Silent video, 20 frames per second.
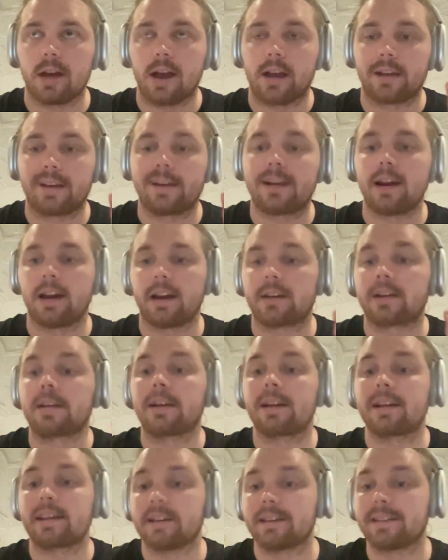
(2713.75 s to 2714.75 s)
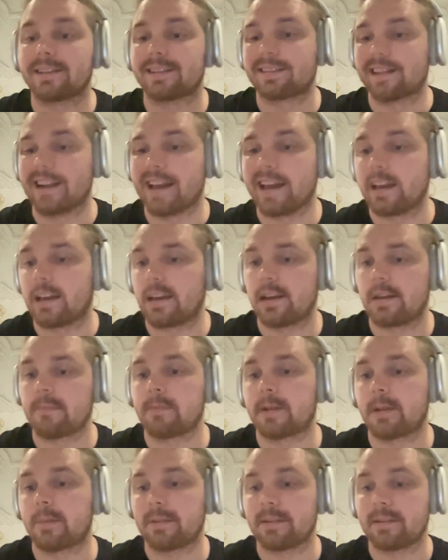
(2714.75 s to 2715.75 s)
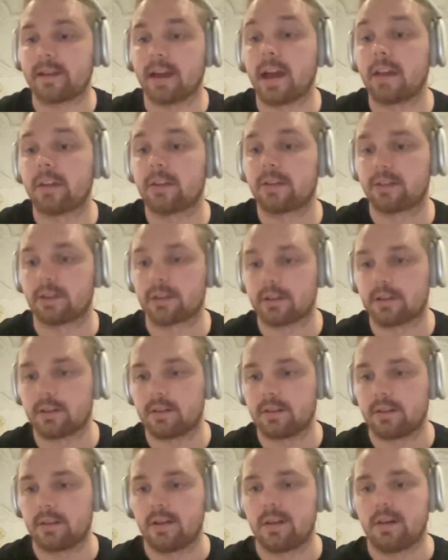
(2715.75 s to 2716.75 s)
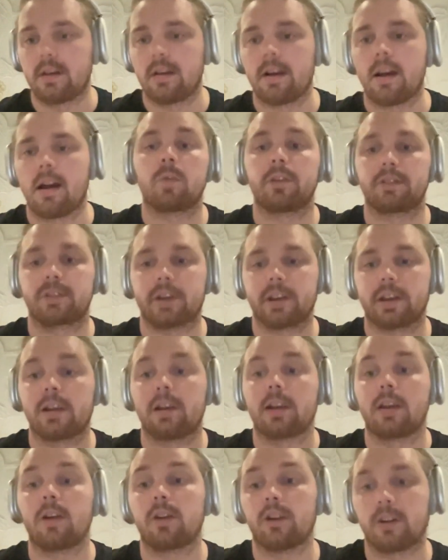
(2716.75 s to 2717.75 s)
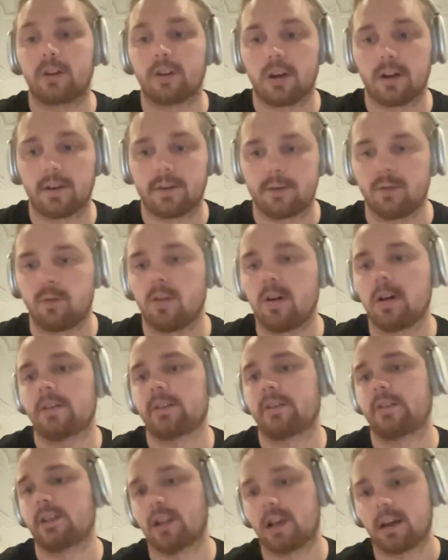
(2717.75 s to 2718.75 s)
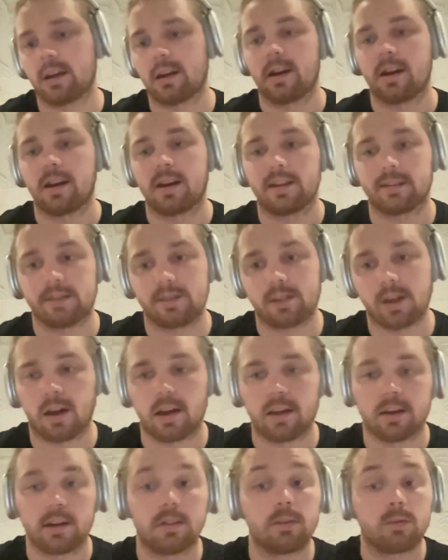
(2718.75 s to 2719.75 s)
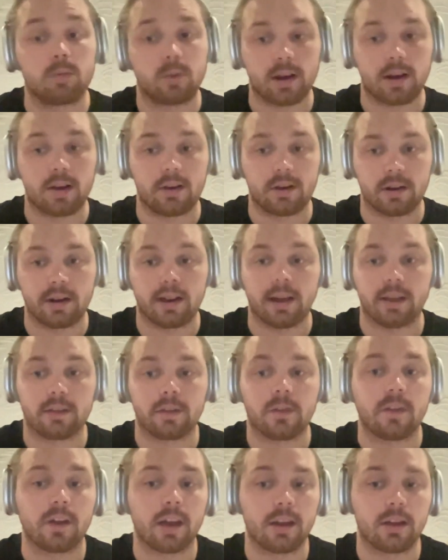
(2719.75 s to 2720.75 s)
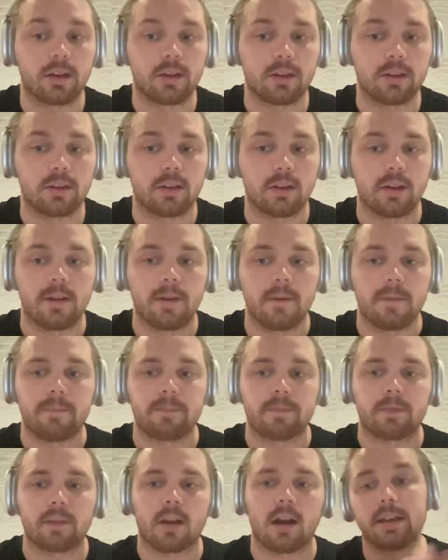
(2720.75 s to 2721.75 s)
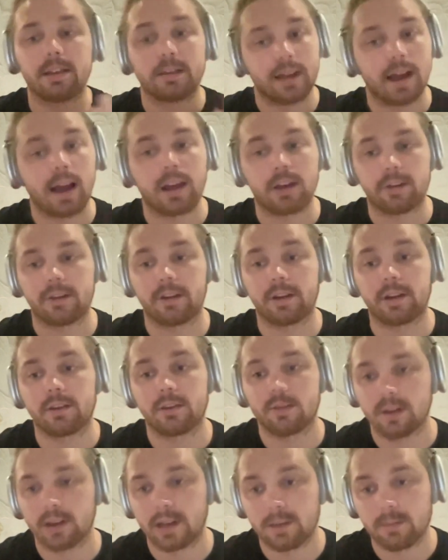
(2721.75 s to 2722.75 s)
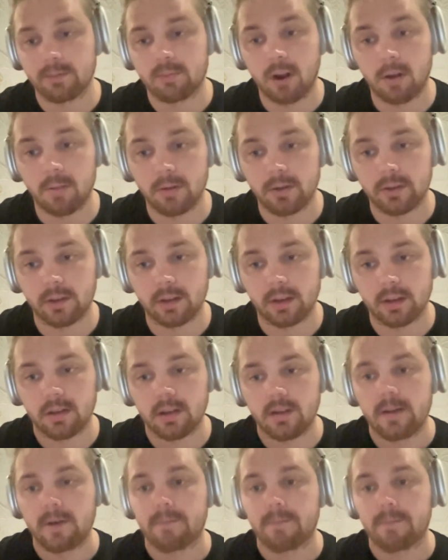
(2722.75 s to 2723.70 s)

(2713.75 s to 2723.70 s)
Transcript: a clean slate implementation, which can learn off what Solana has done and where it has failed, is actually really promising.